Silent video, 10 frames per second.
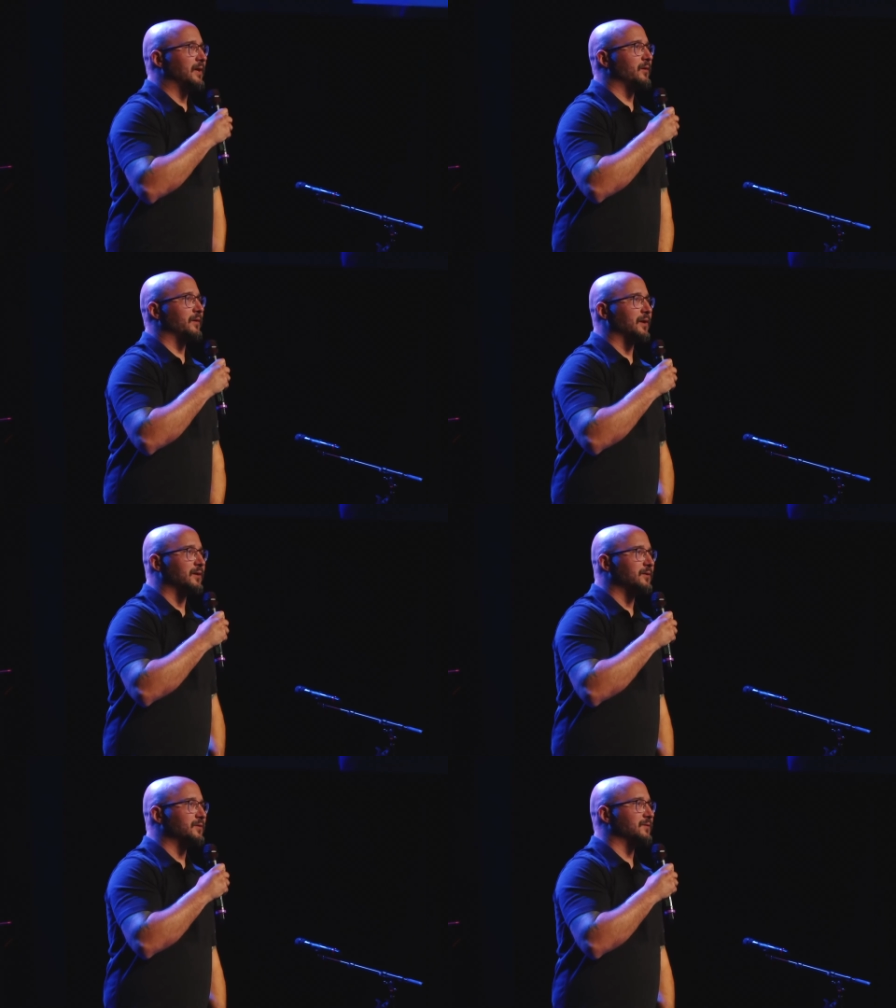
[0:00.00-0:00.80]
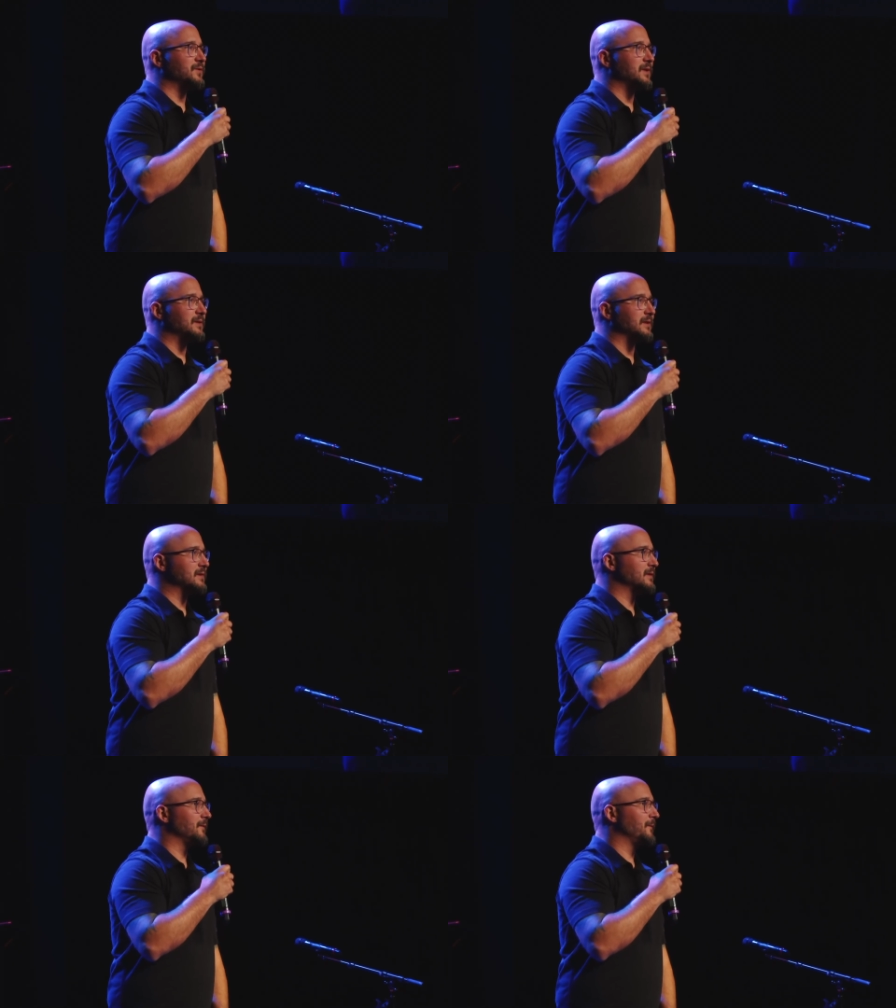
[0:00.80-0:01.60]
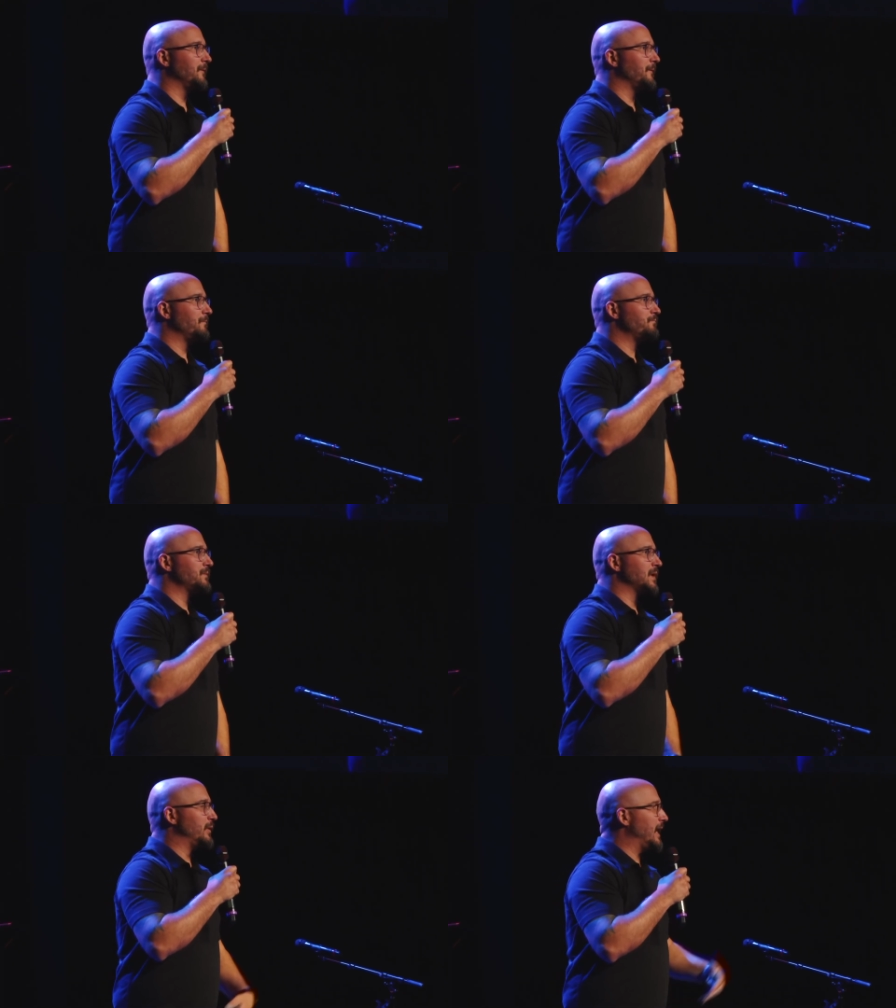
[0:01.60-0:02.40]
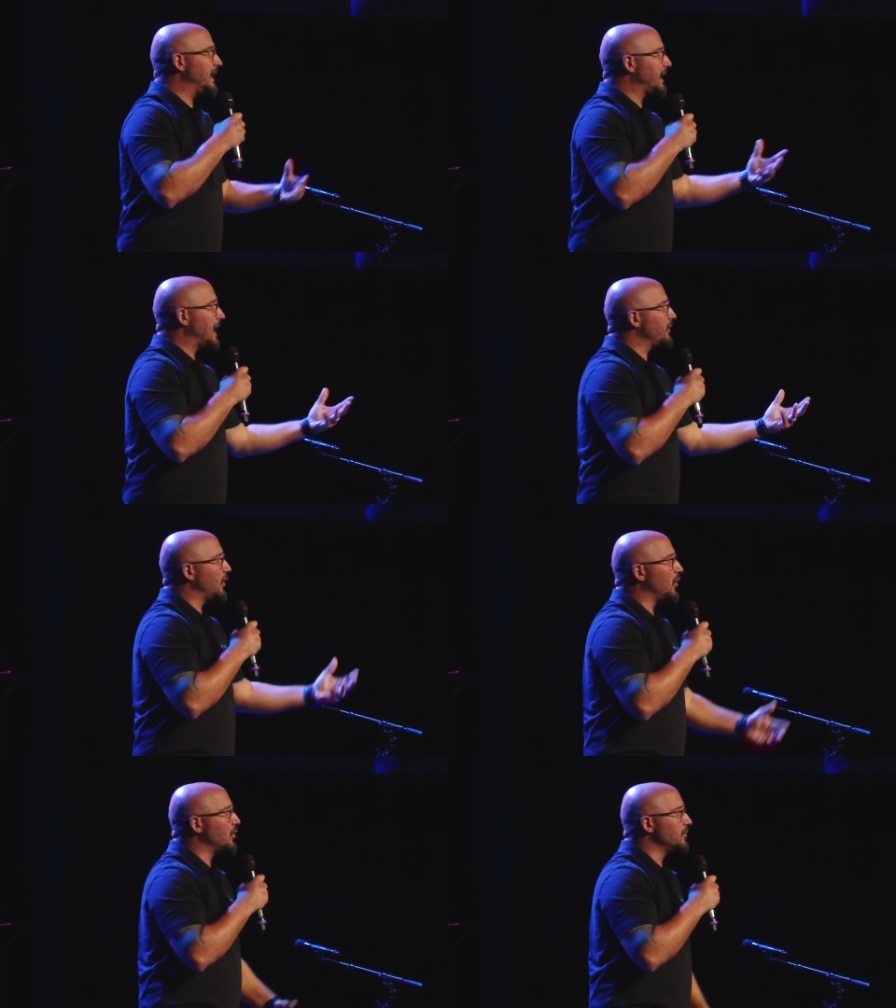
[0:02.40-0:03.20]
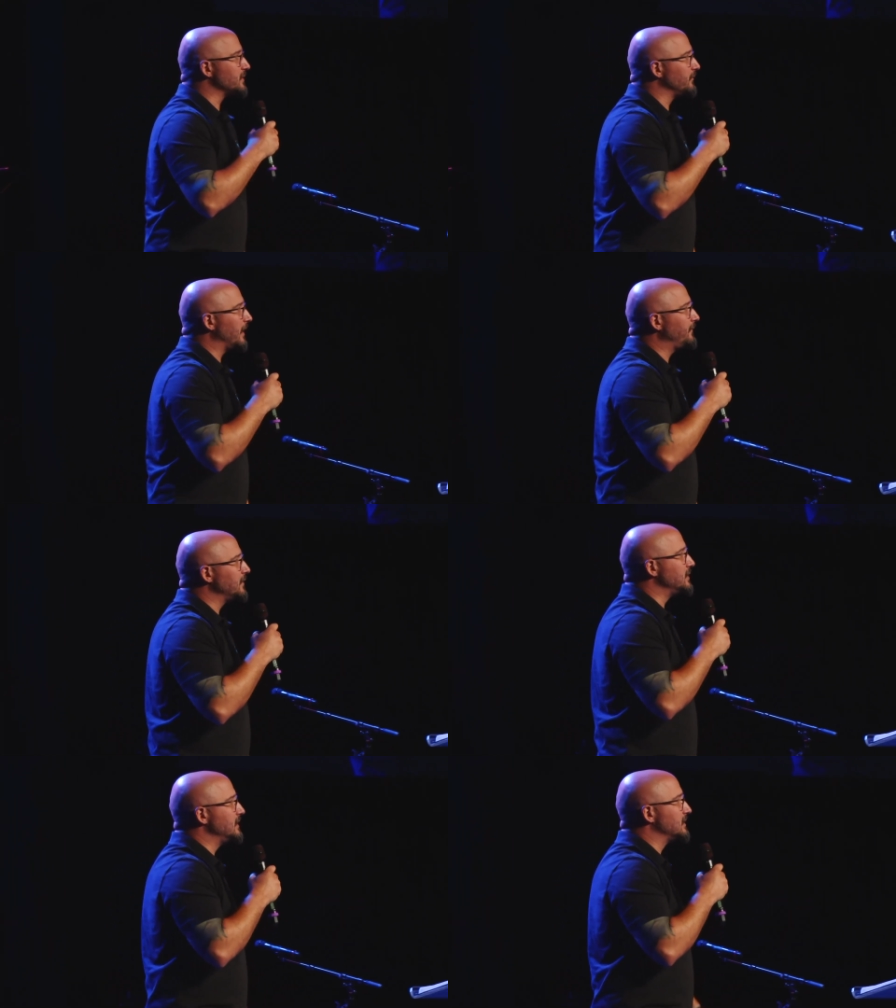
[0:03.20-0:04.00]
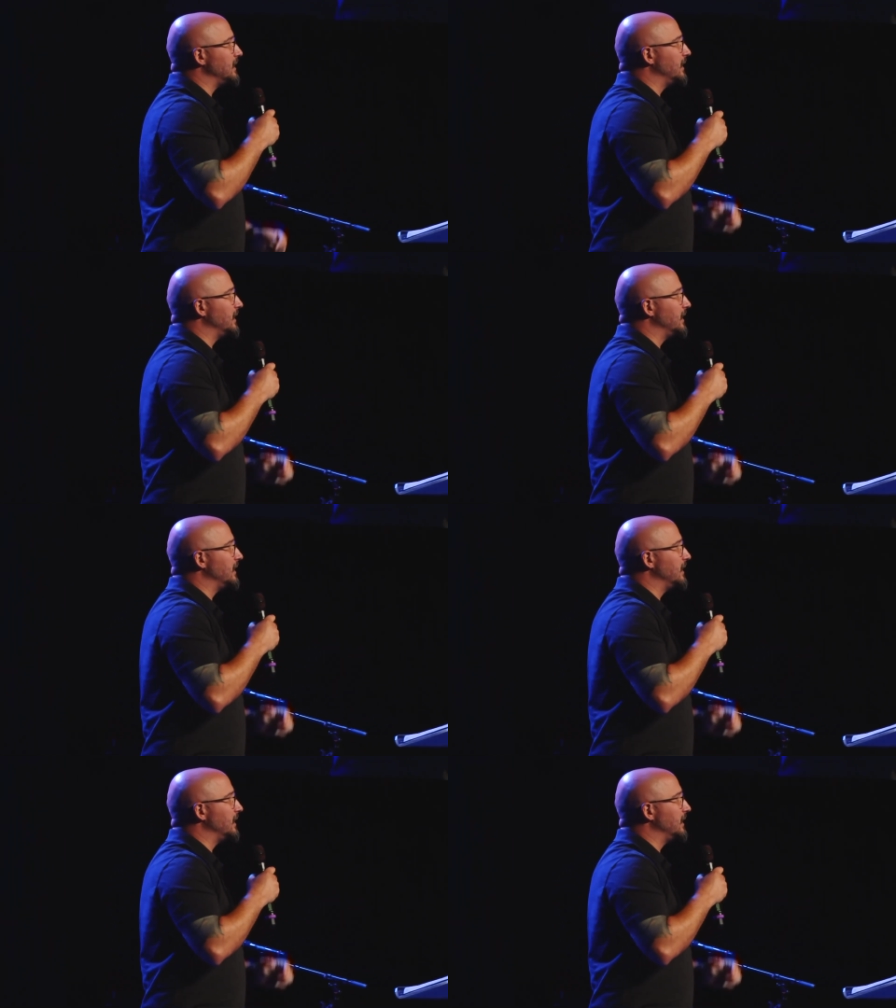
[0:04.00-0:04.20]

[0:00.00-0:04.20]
hearing the good news of Jesus. We'd hang out in homes of refugees and